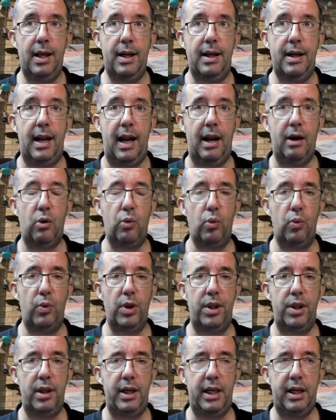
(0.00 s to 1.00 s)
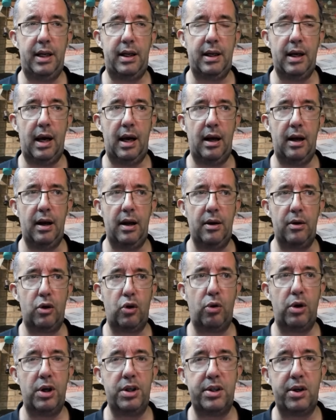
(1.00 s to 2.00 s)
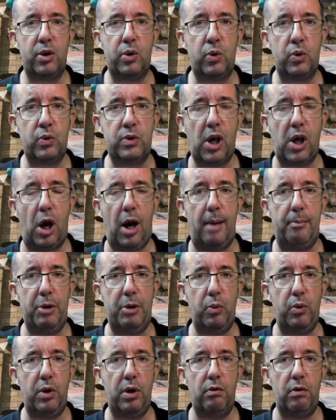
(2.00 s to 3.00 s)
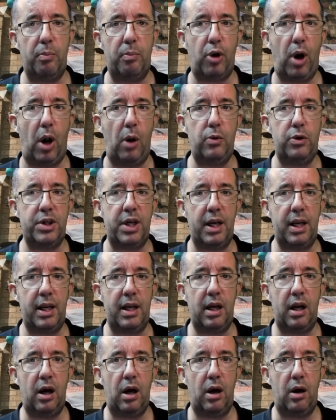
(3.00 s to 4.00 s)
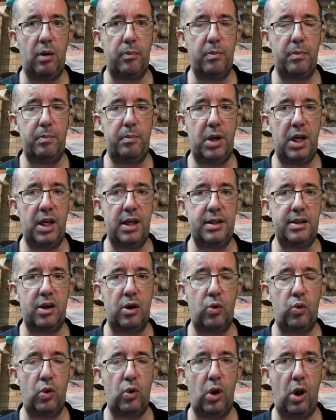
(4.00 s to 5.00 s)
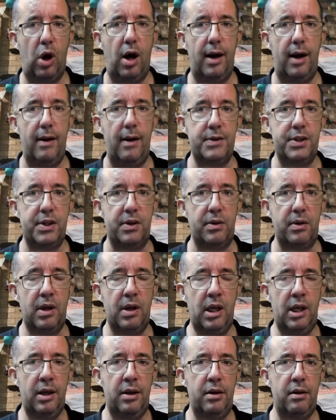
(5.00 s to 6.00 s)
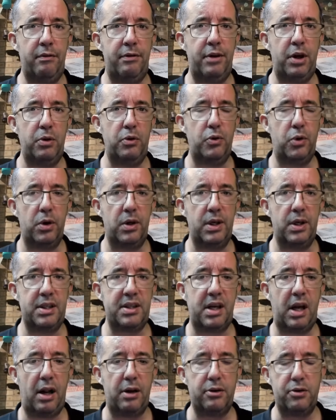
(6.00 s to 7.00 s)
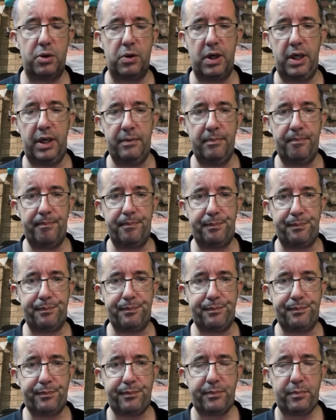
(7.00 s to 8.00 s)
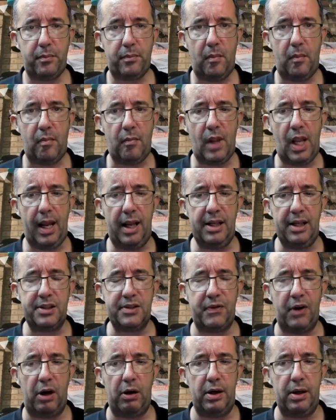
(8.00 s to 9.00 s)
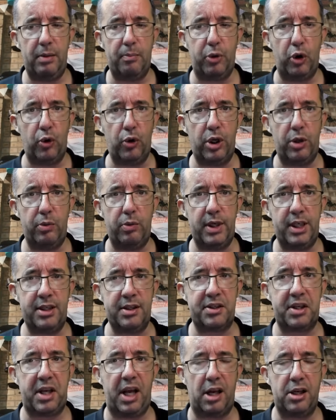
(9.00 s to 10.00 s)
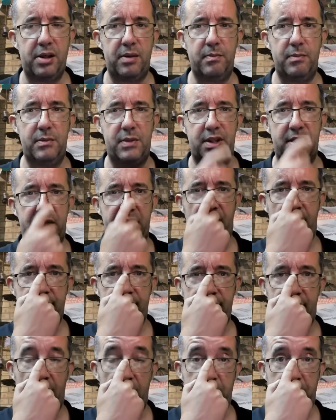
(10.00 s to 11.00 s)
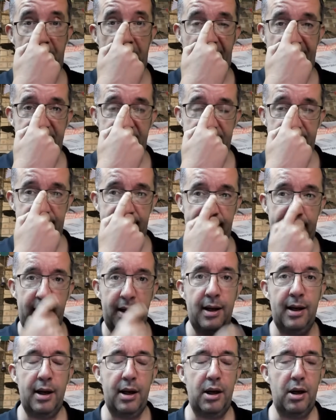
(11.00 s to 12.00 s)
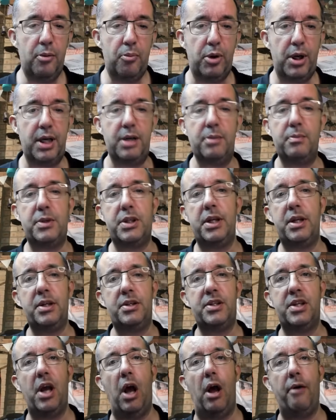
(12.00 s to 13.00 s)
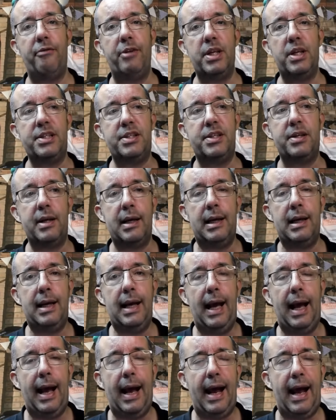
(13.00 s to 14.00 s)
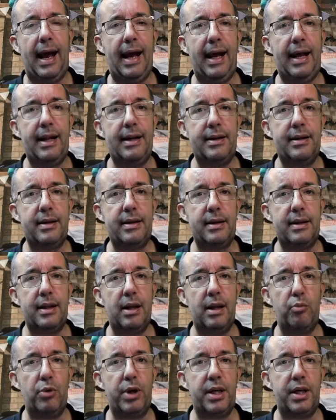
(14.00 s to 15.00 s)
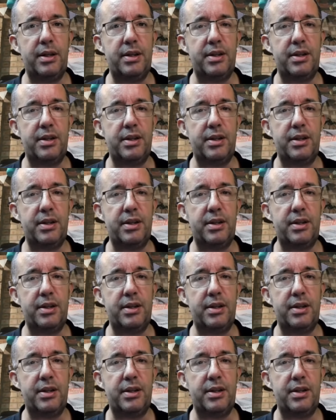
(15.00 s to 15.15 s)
Now, with the critical time that we're approaching in our political lives and the future of this country, it's very important that we discuss such matters. Bring them to the surface, and then we can